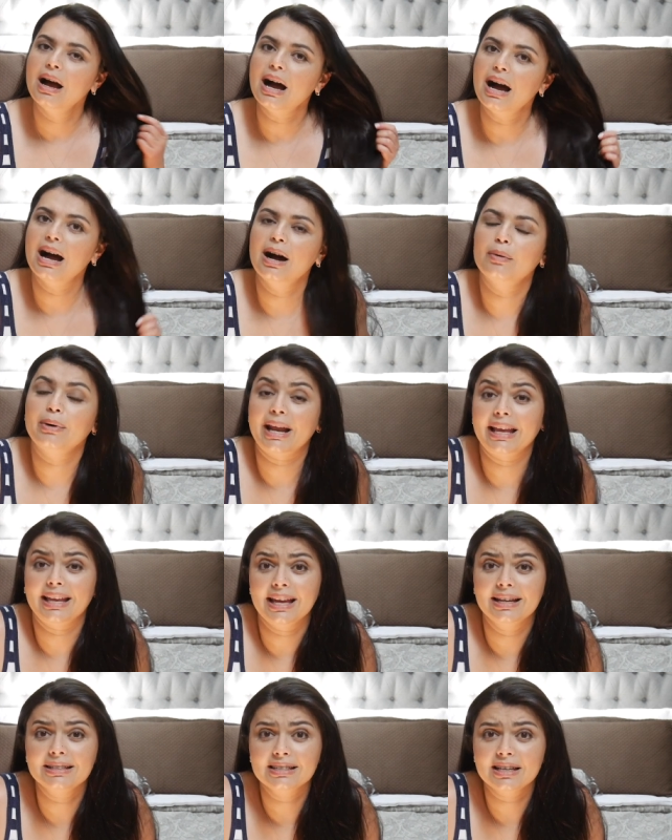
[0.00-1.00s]
What I
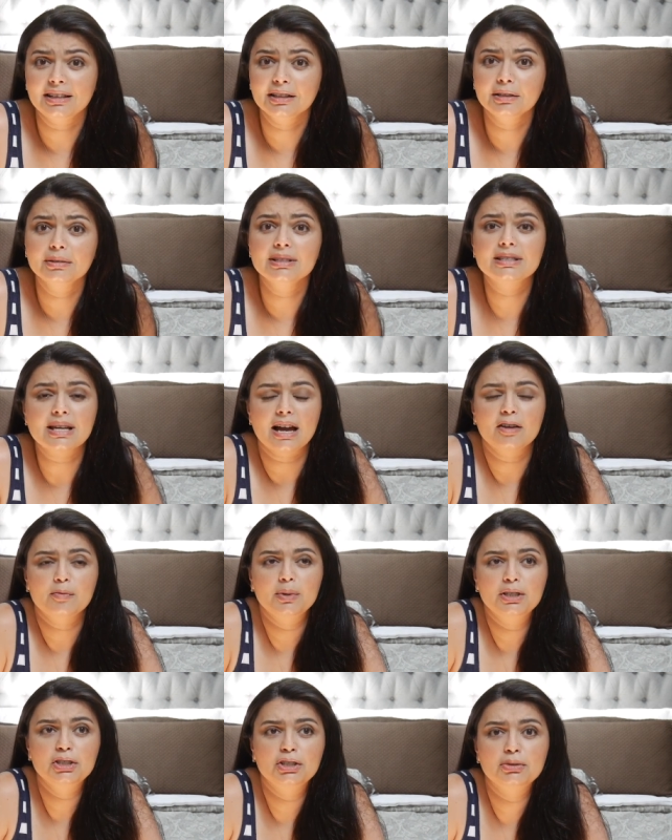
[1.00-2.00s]
can tell you is I've
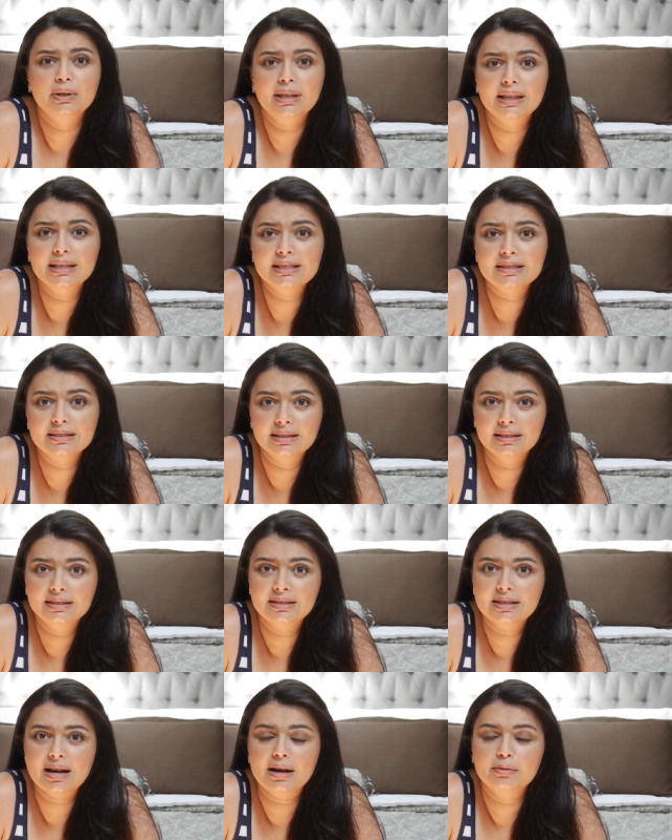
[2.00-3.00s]
been doing this
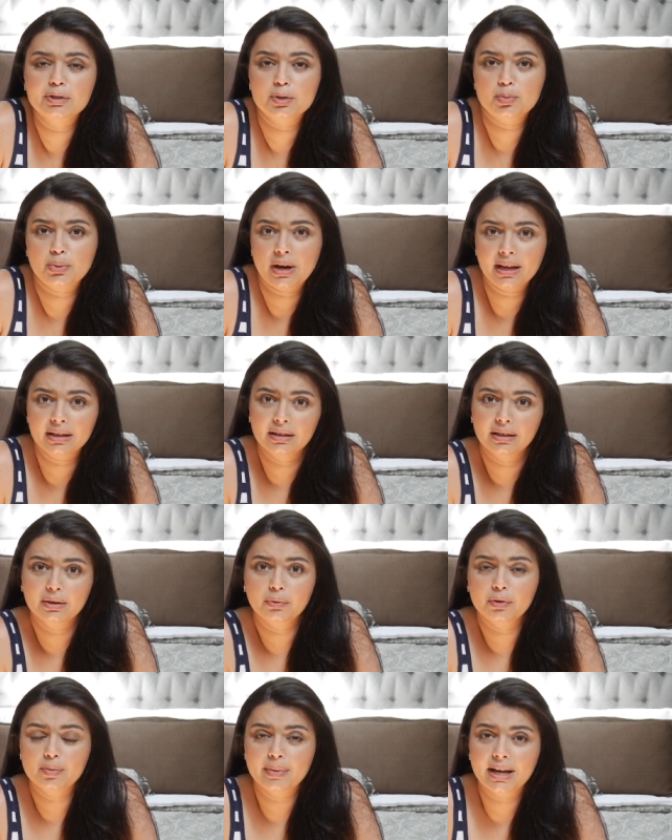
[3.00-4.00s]
since I was
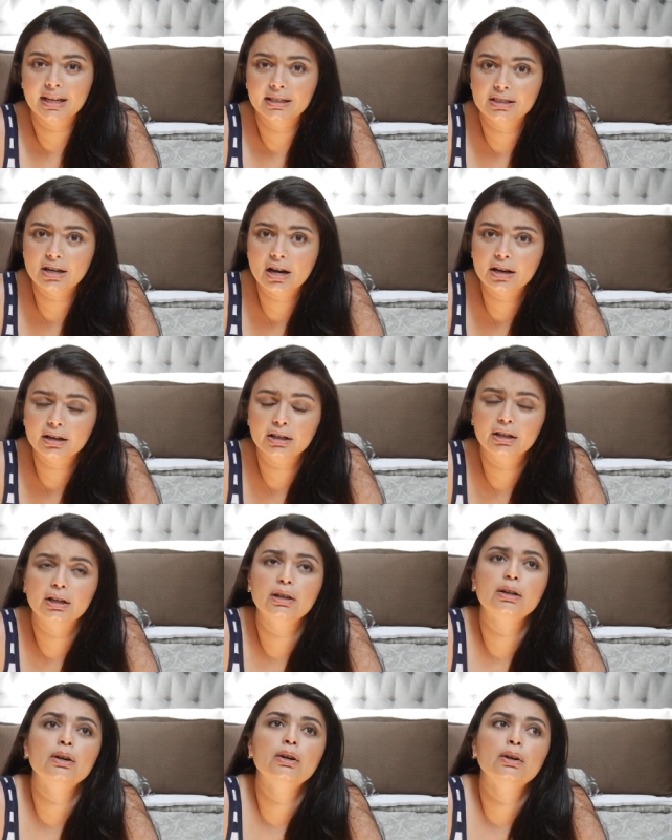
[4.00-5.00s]
pregnant with my
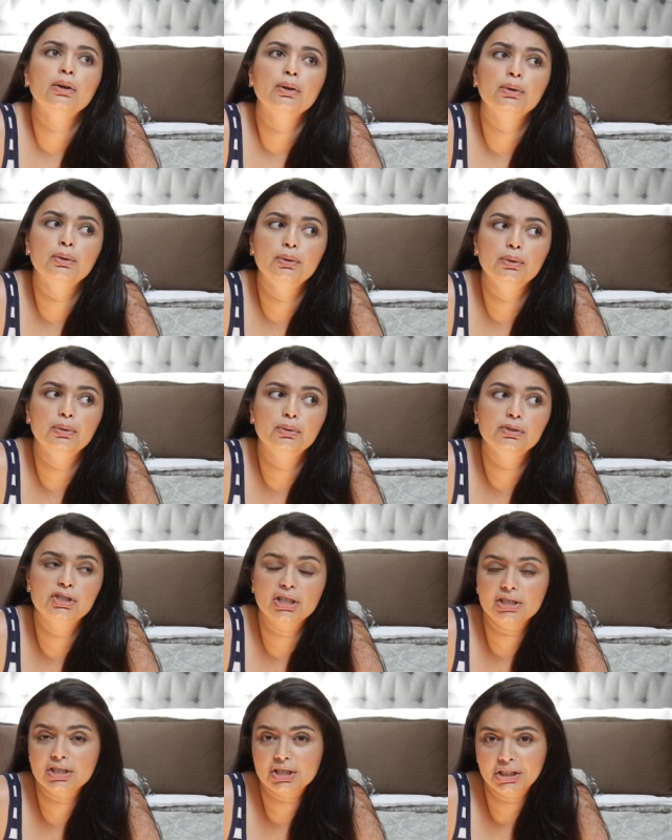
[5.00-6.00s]
daughter, who
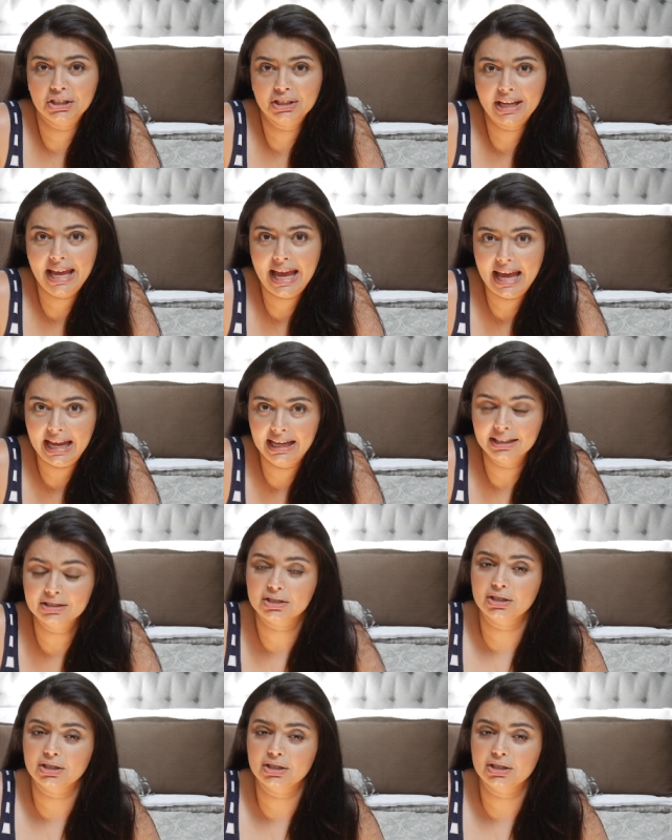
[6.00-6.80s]
just turned 8.